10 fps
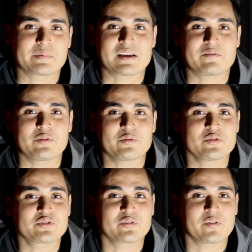If you
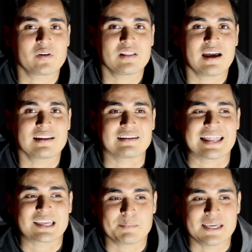use your phone a lot,
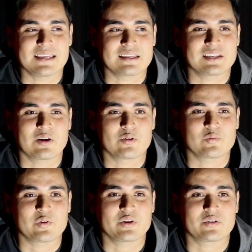like me,
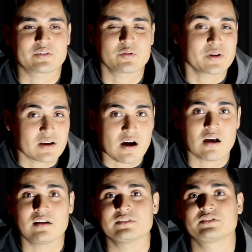when you're doing
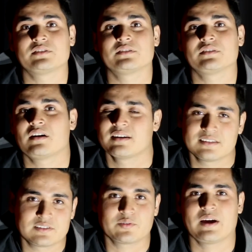calls, you're on
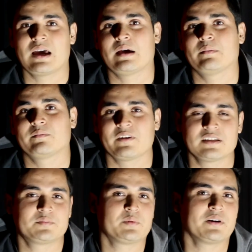Instagram,
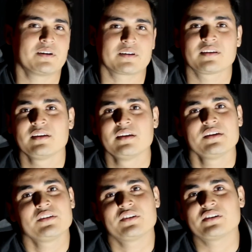Facebook,
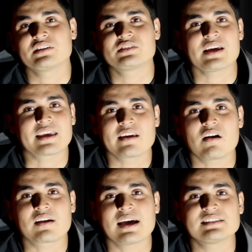you're checking
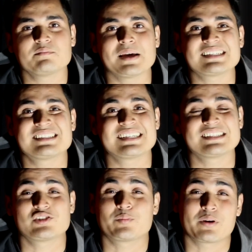all kinds of
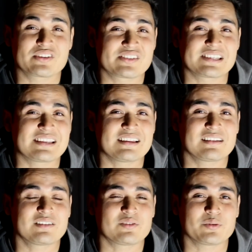messages, you're purchasing
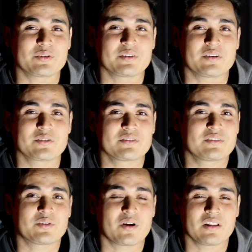through,
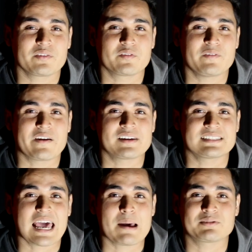through all of your various
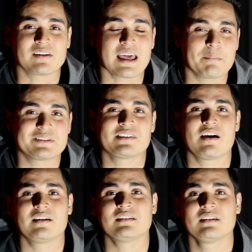apps on
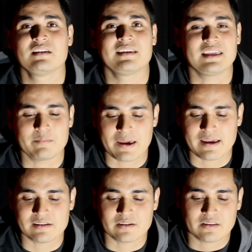Amazon,
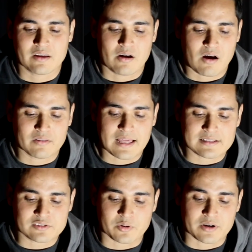eBay, all
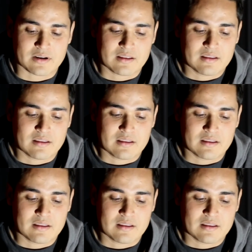that sort.